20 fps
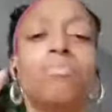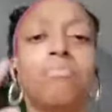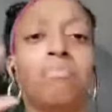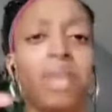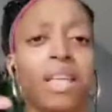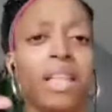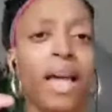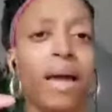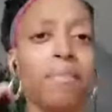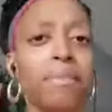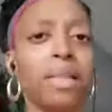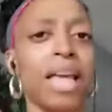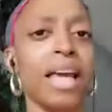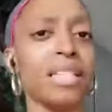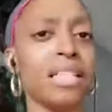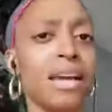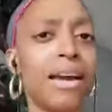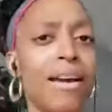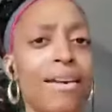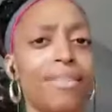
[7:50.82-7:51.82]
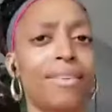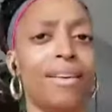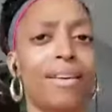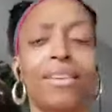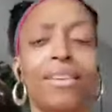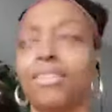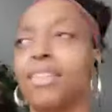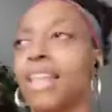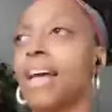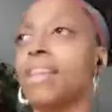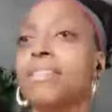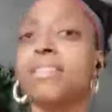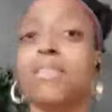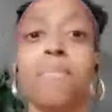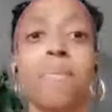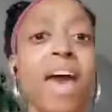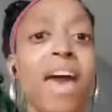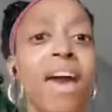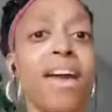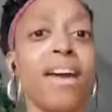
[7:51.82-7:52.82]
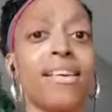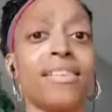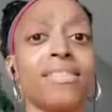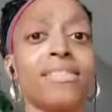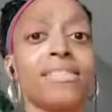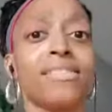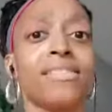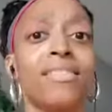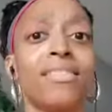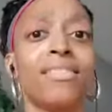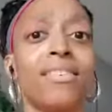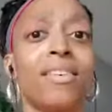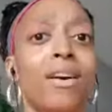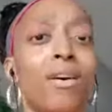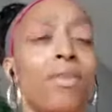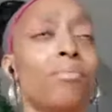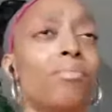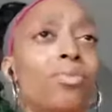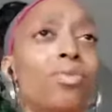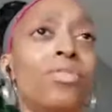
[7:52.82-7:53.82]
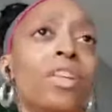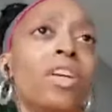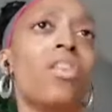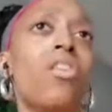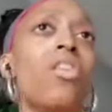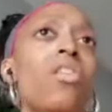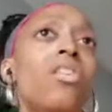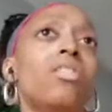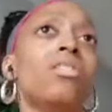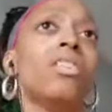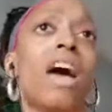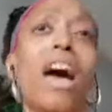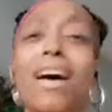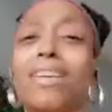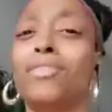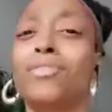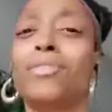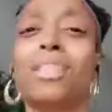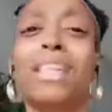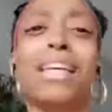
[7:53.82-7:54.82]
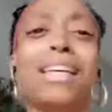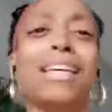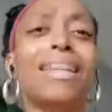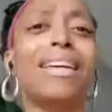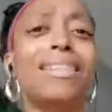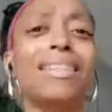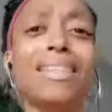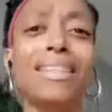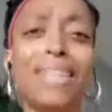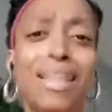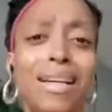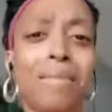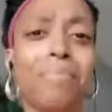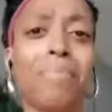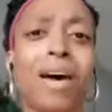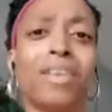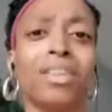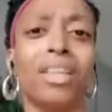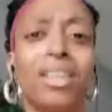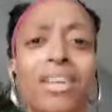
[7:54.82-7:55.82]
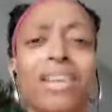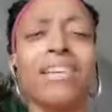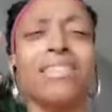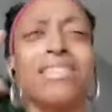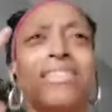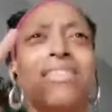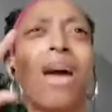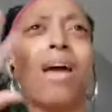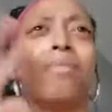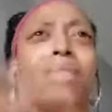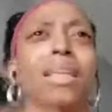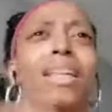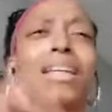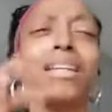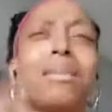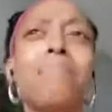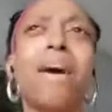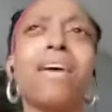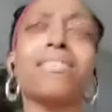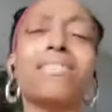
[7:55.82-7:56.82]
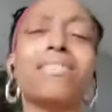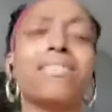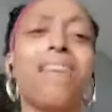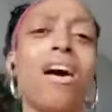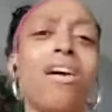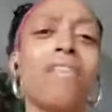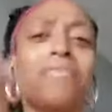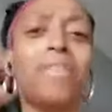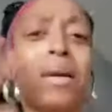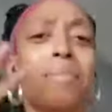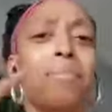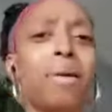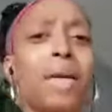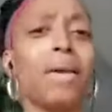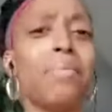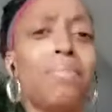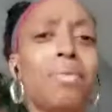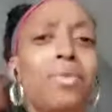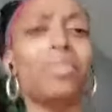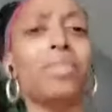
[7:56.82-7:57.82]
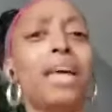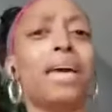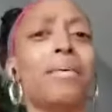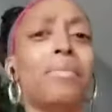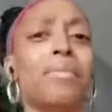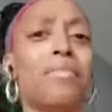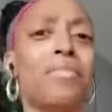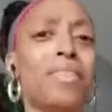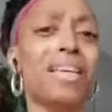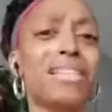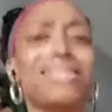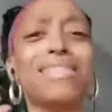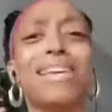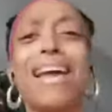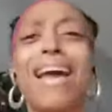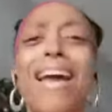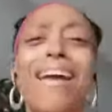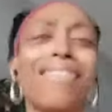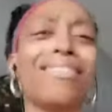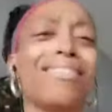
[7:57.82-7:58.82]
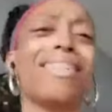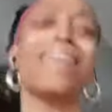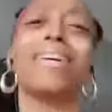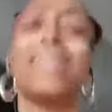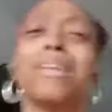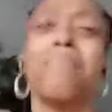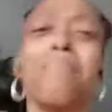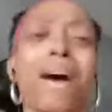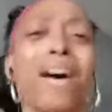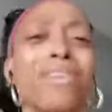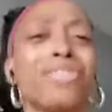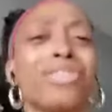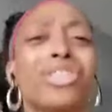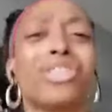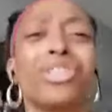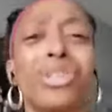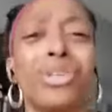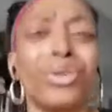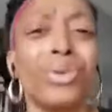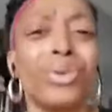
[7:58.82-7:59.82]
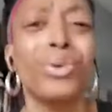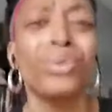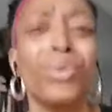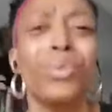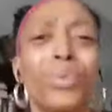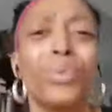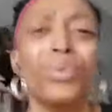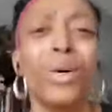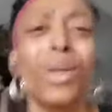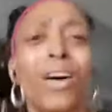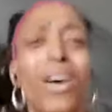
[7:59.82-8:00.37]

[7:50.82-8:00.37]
Be like Black Chyna. That's the past. Moving on. I don't think anything about it. Stop thinking about stuff and people and events that ain't thinking about you.